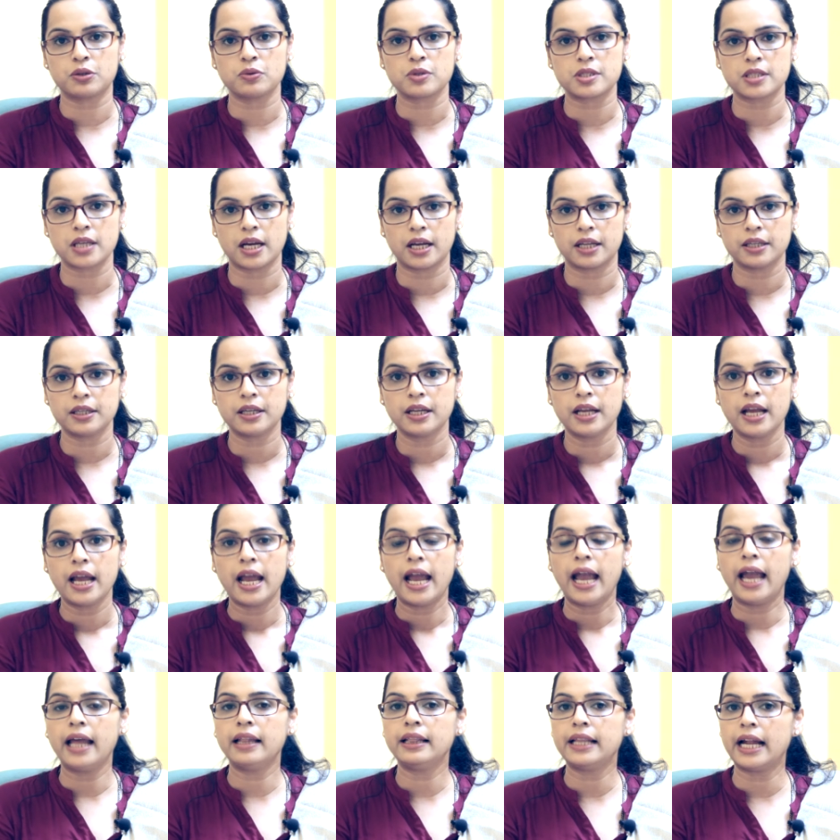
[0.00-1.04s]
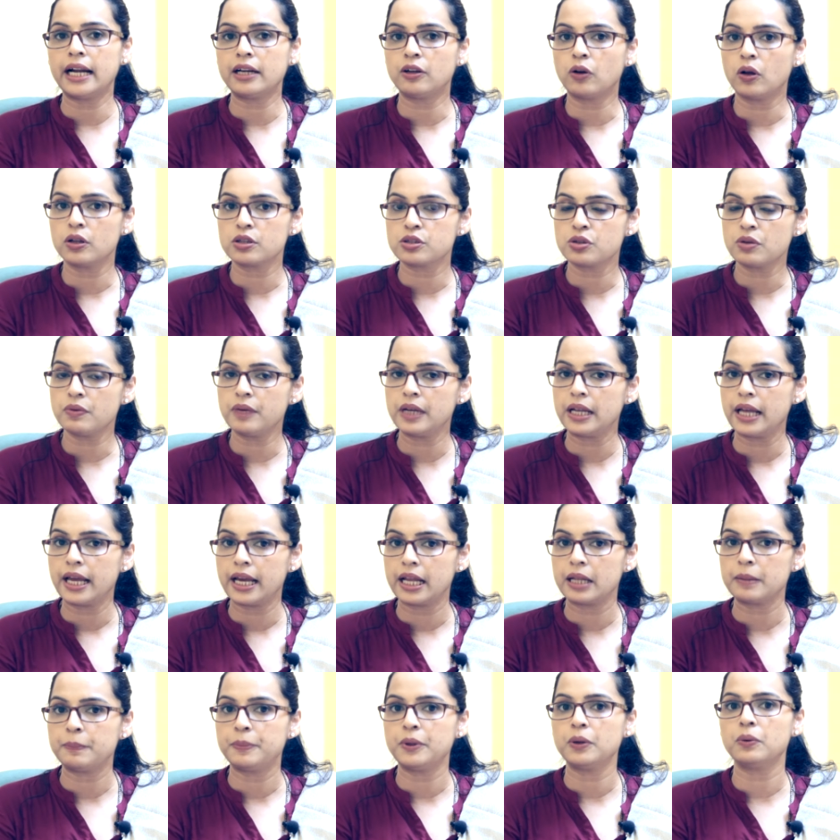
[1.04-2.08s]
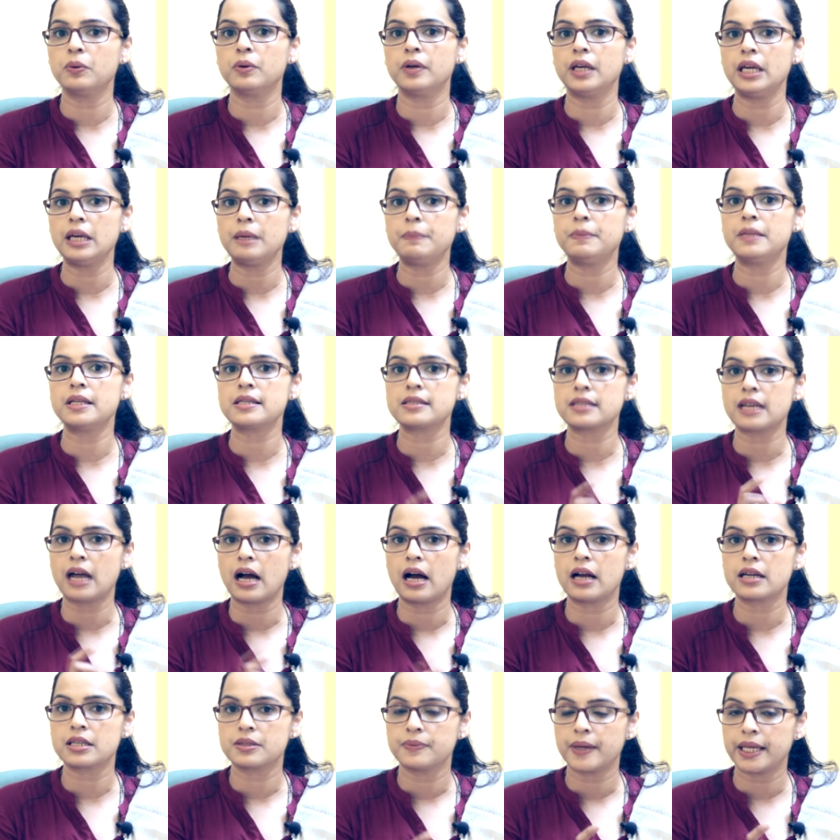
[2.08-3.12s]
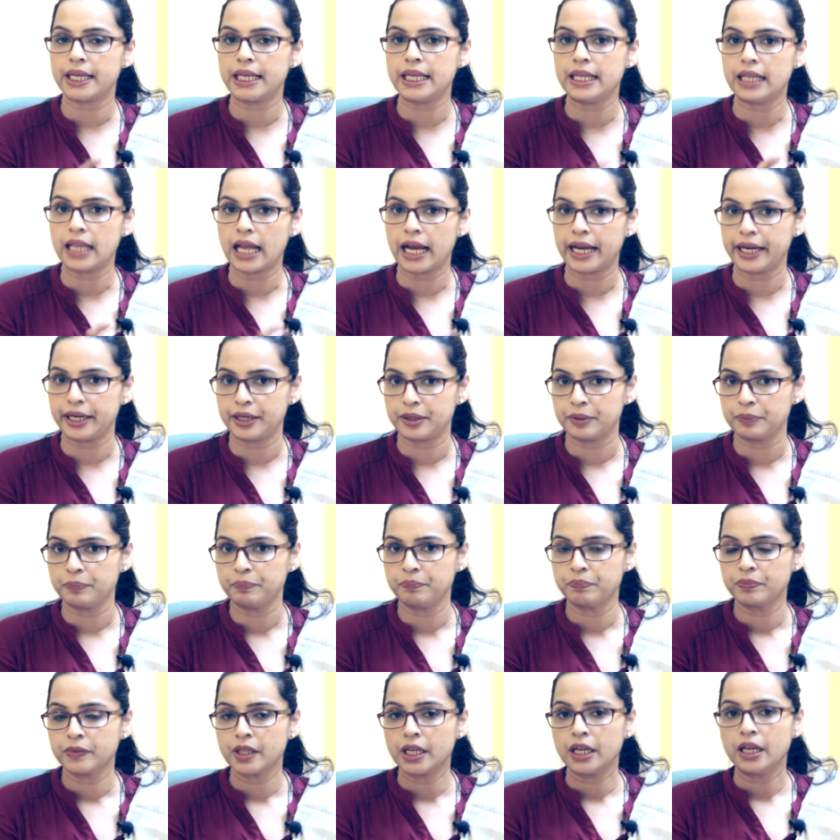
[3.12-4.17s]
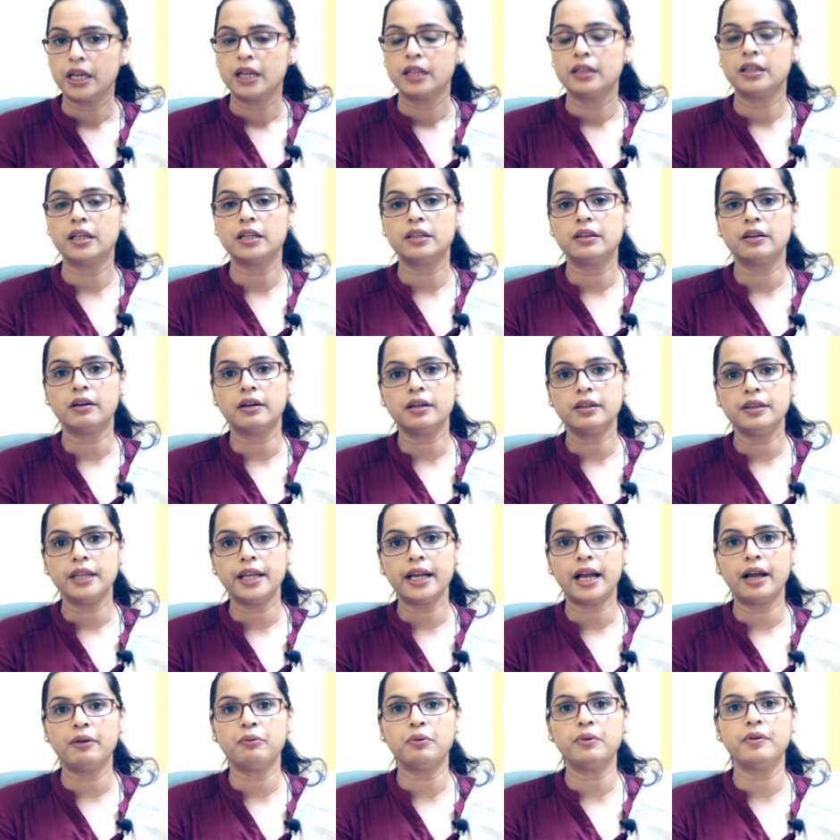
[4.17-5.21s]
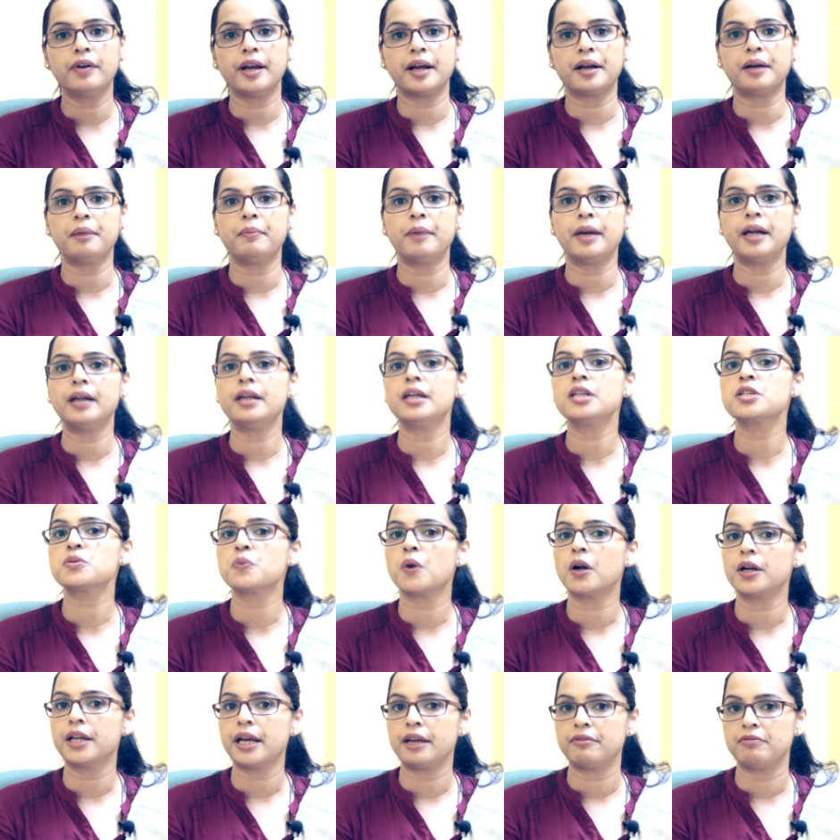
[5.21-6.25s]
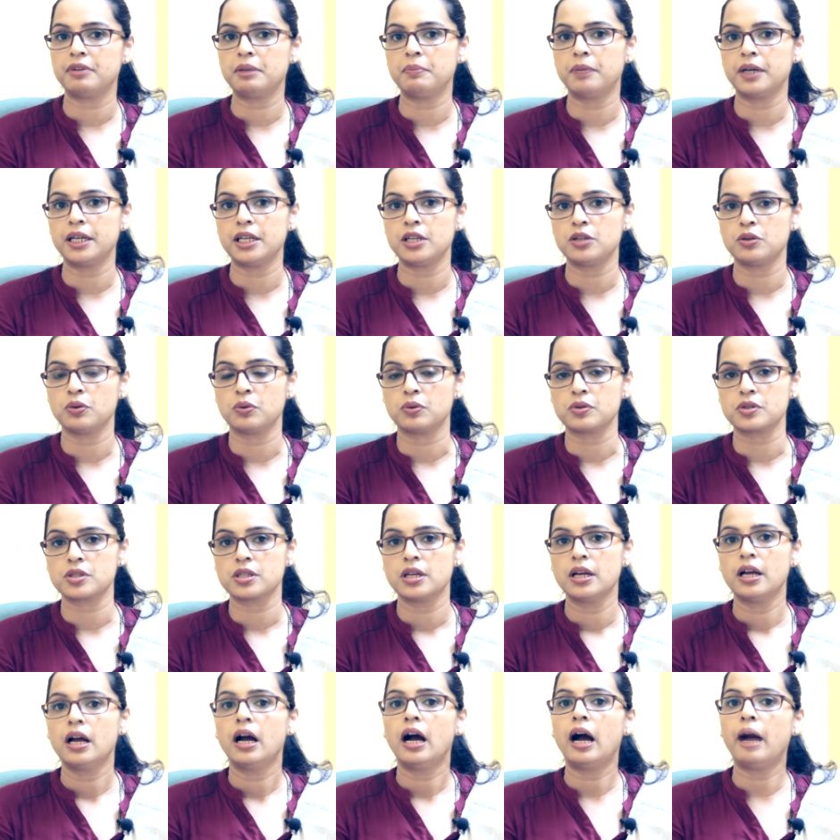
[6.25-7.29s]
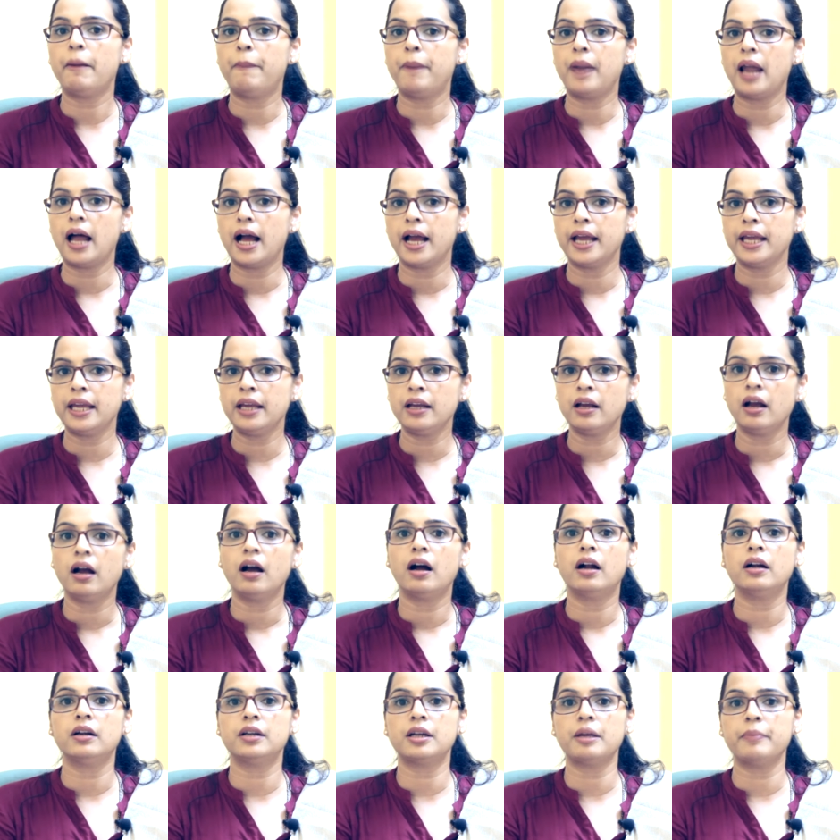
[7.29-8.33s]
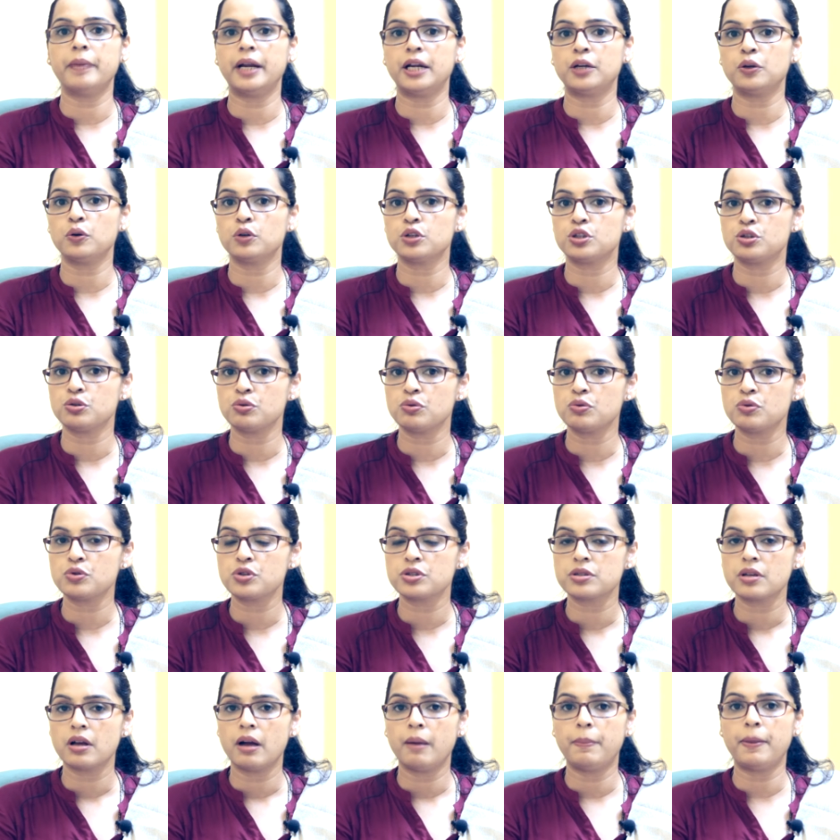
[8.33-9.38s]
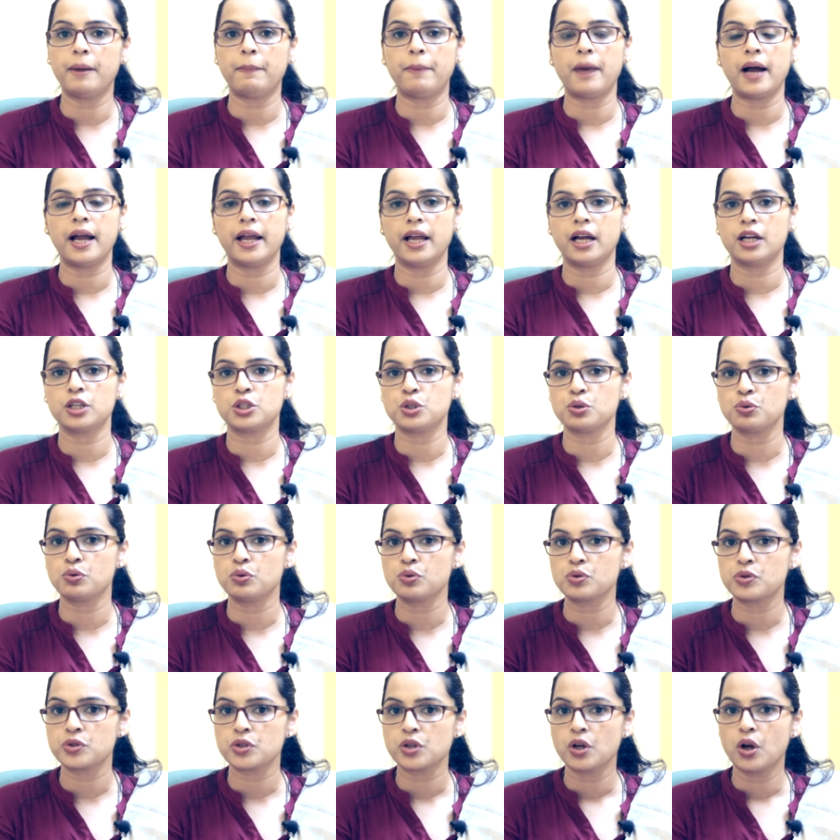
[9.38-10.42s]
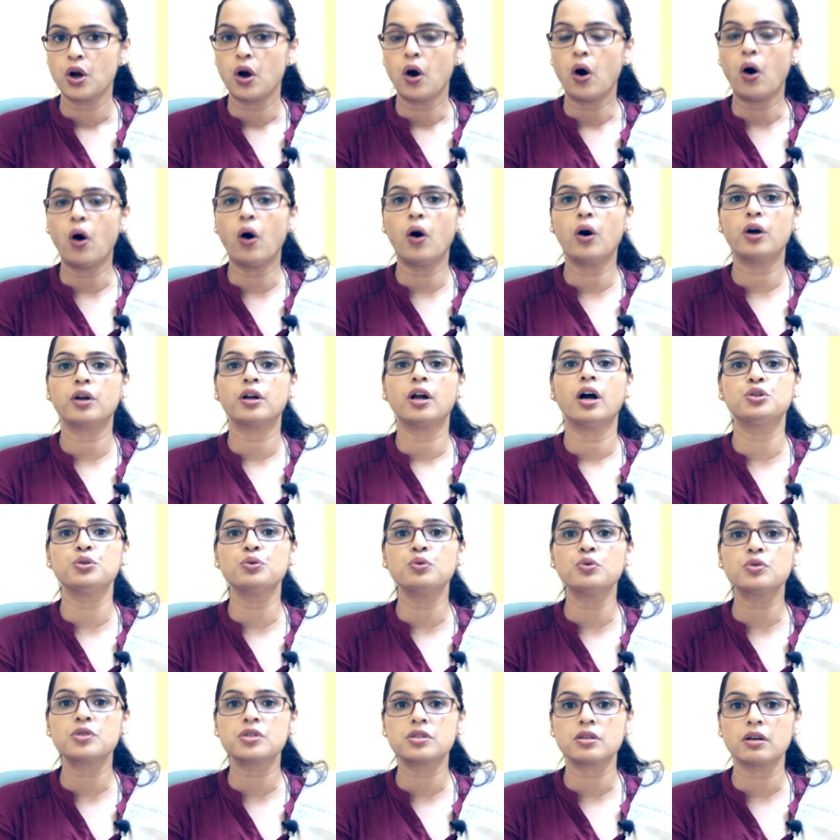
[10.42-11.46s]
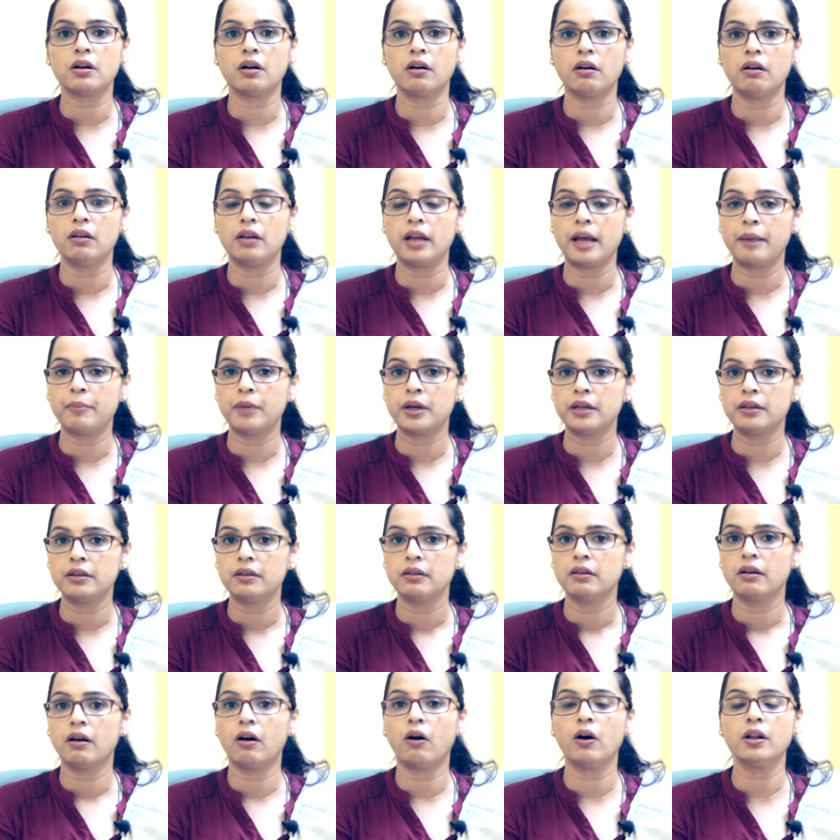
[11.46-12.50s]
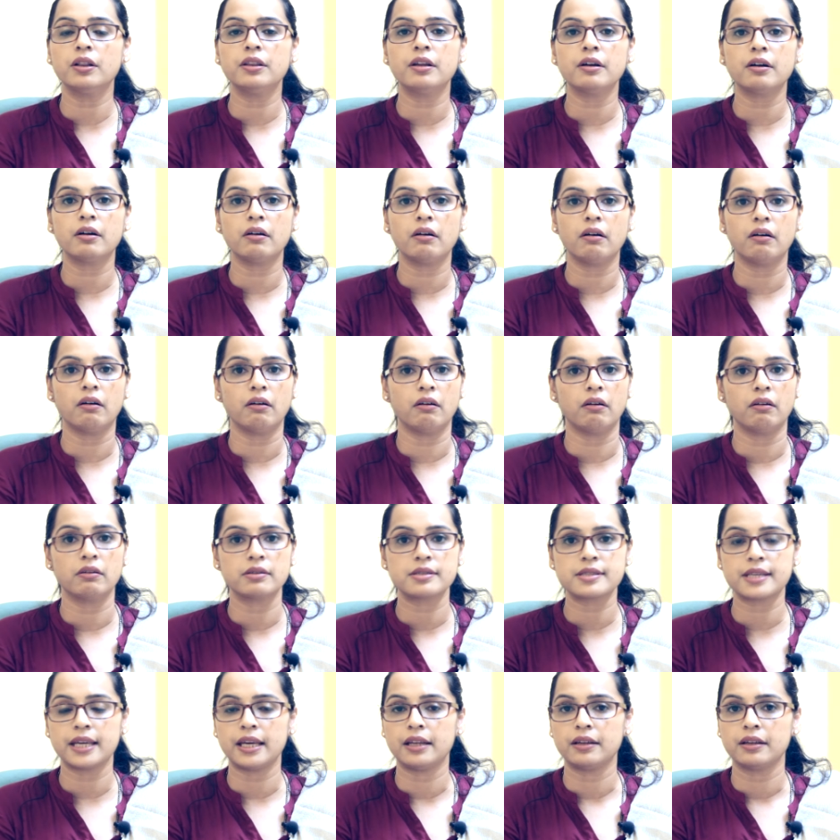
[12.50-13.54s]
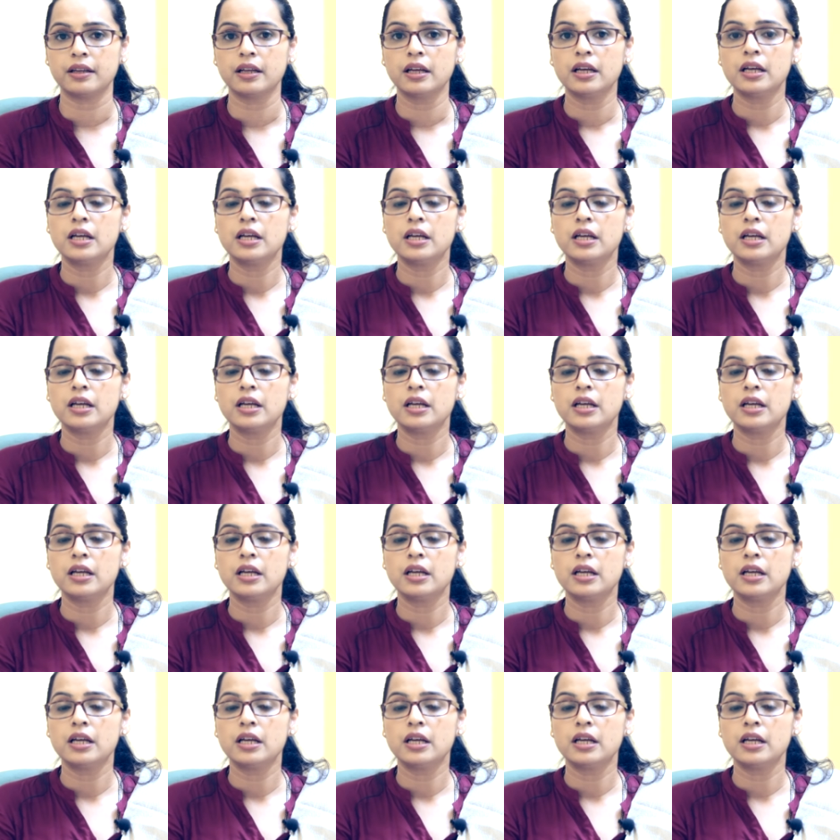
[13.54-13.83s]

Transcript: to sun and that also will help you keep the scars very light. The third thing I would recommend is what everybody knows Applying tomato juice, papaya juice or juiced uh, lemon on the uh, skin.